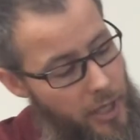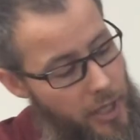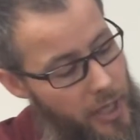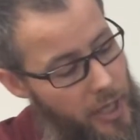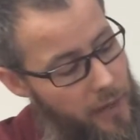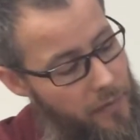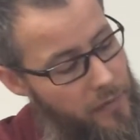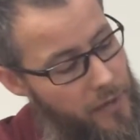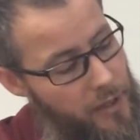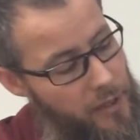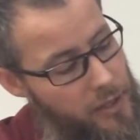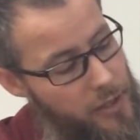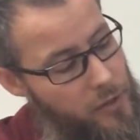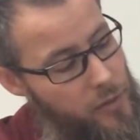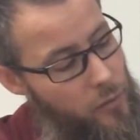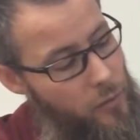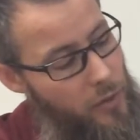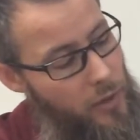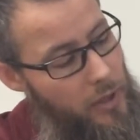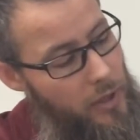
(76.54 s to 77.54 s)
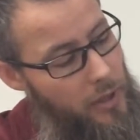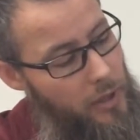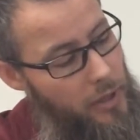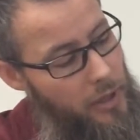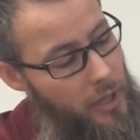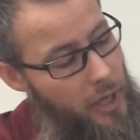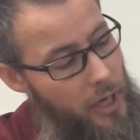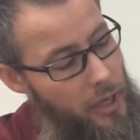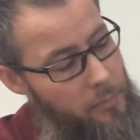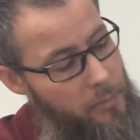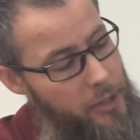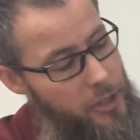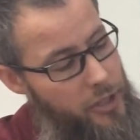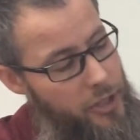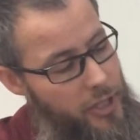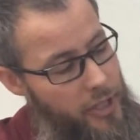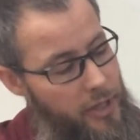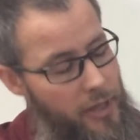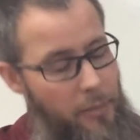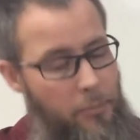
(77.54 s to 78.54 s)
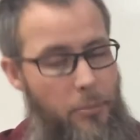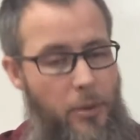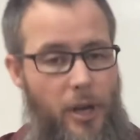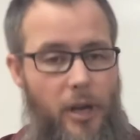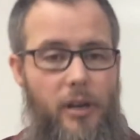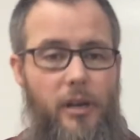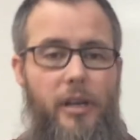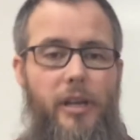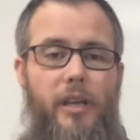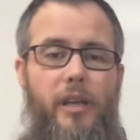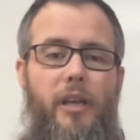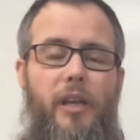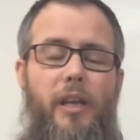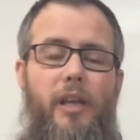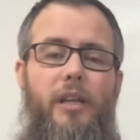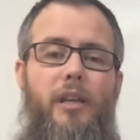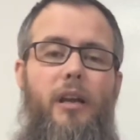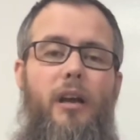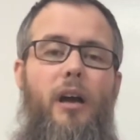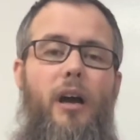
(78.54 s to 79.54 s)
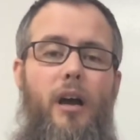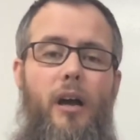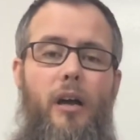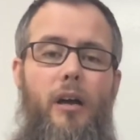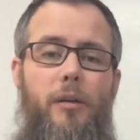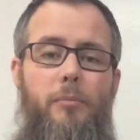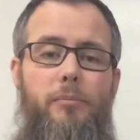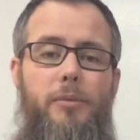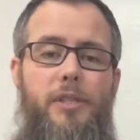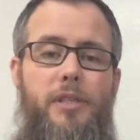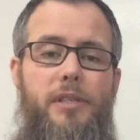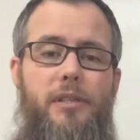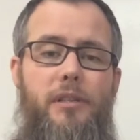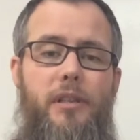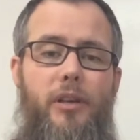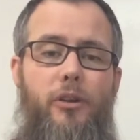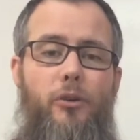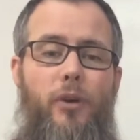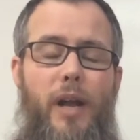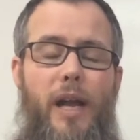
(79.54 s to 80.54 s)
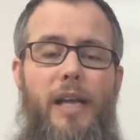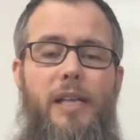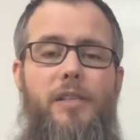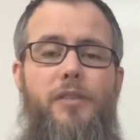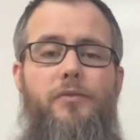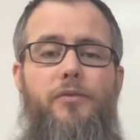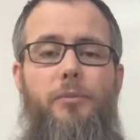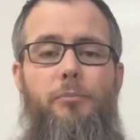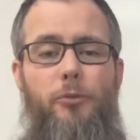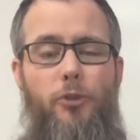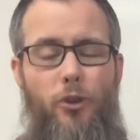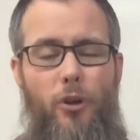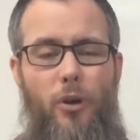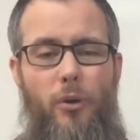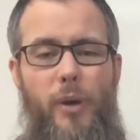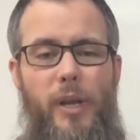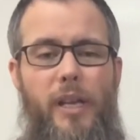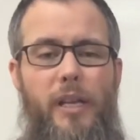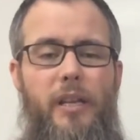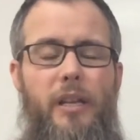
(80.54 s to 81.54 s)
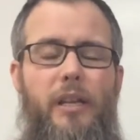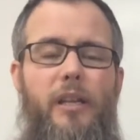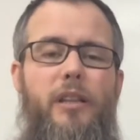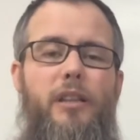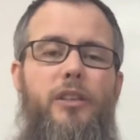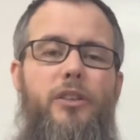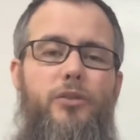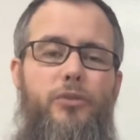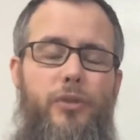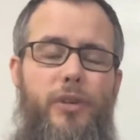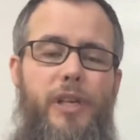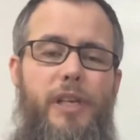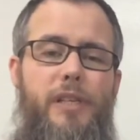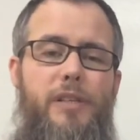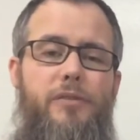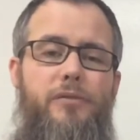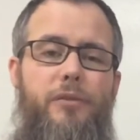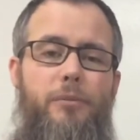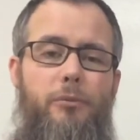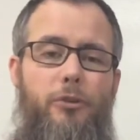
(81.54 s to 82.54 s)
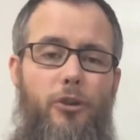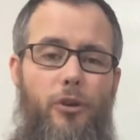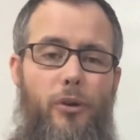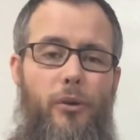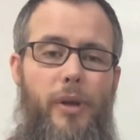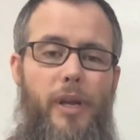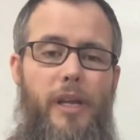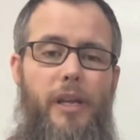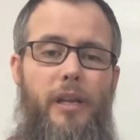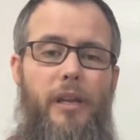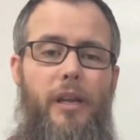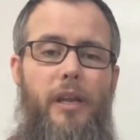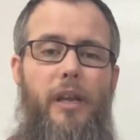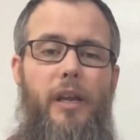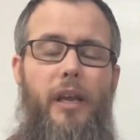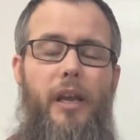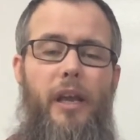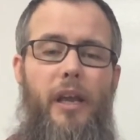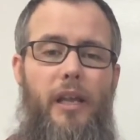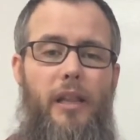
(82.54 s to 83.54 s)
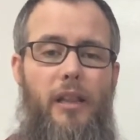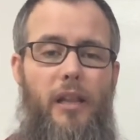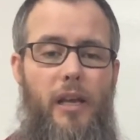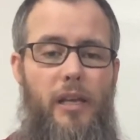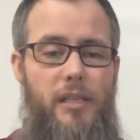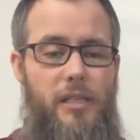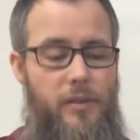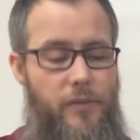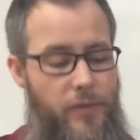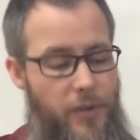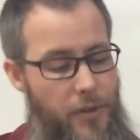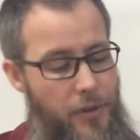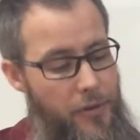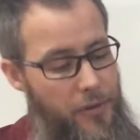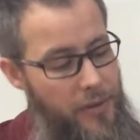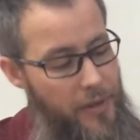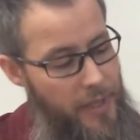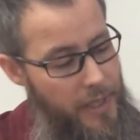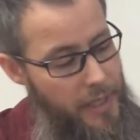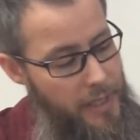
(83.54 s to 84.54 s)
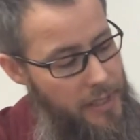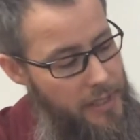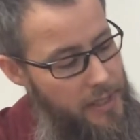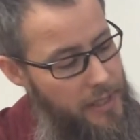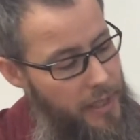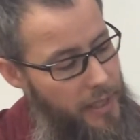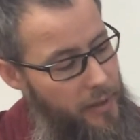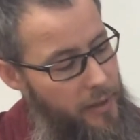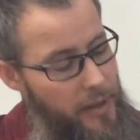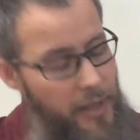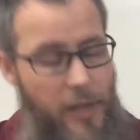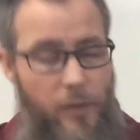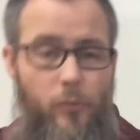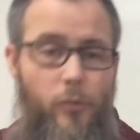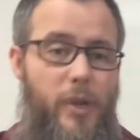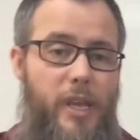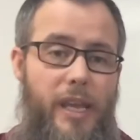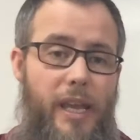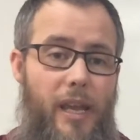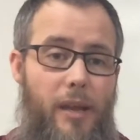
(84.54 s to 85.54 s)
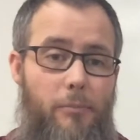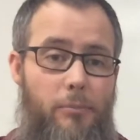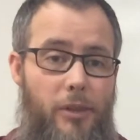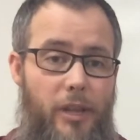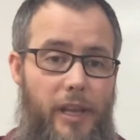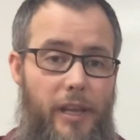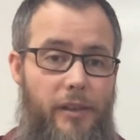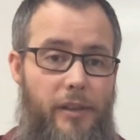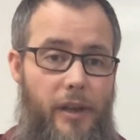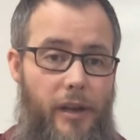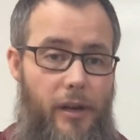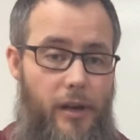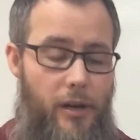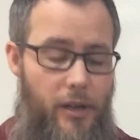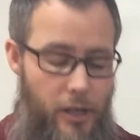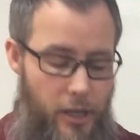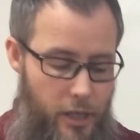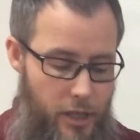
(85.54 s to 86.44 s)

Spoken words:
If there's garbage in the park, it harms the grass from growing and the trees from growing and lots of other things, and then we can't play there.